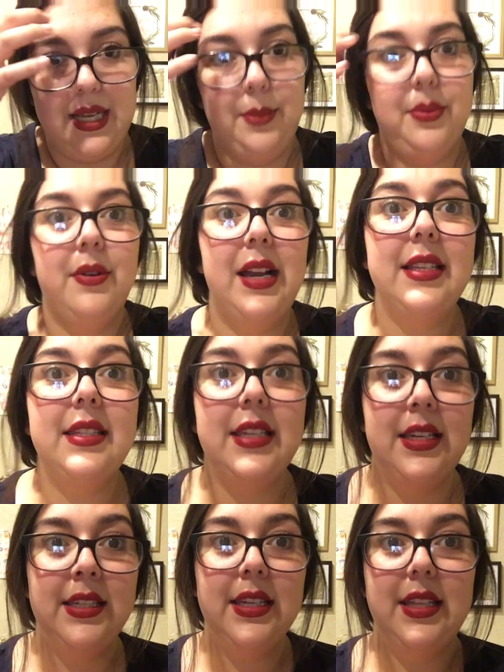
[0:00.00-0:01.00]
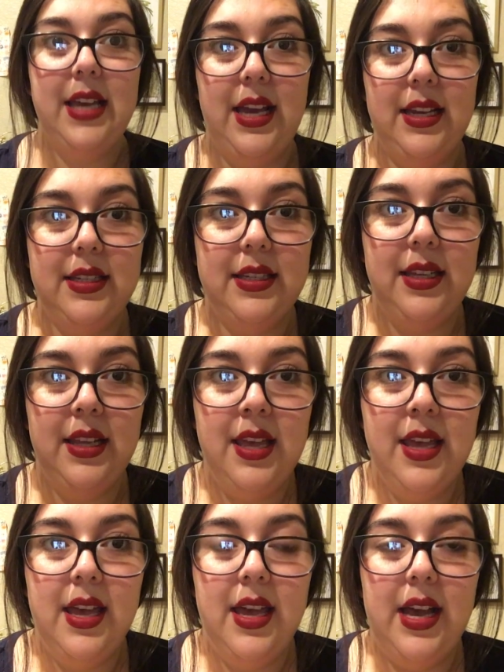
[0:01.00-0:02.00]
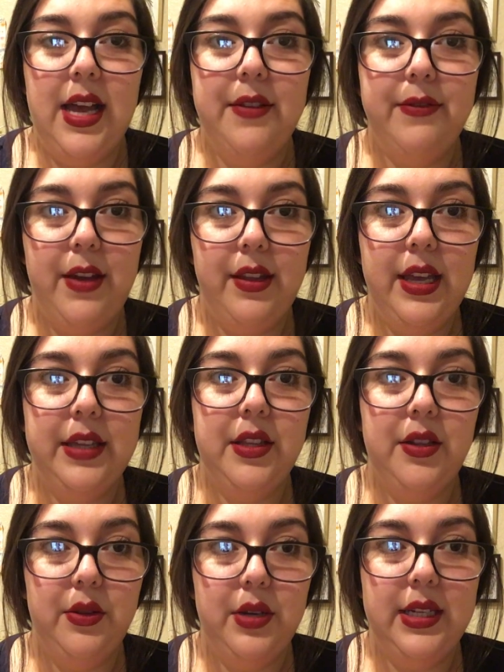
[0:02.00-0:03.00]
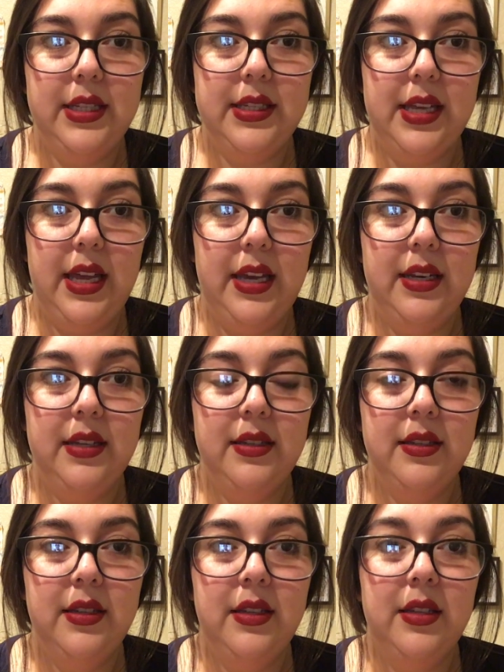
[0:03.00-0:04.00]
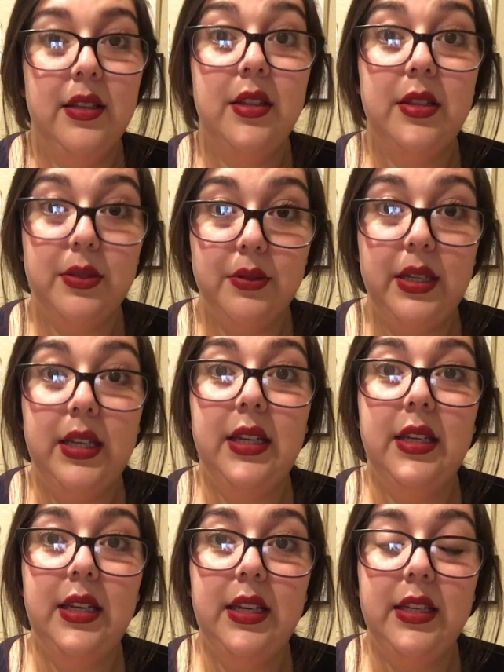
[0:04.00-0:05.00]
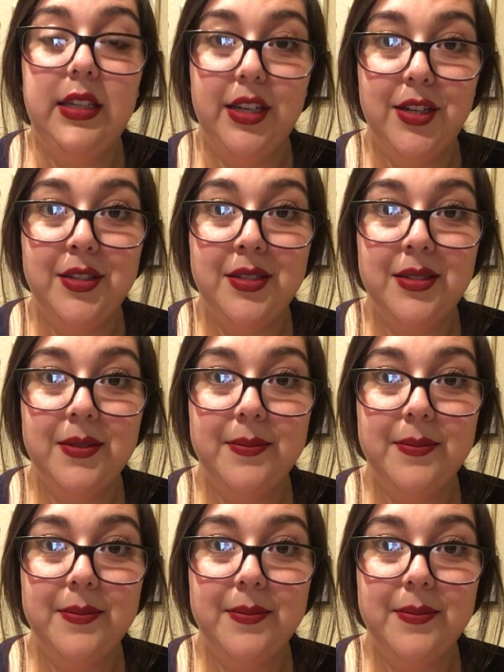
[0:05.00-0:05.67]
I pressed into that, I felt like the Lord said 3 years.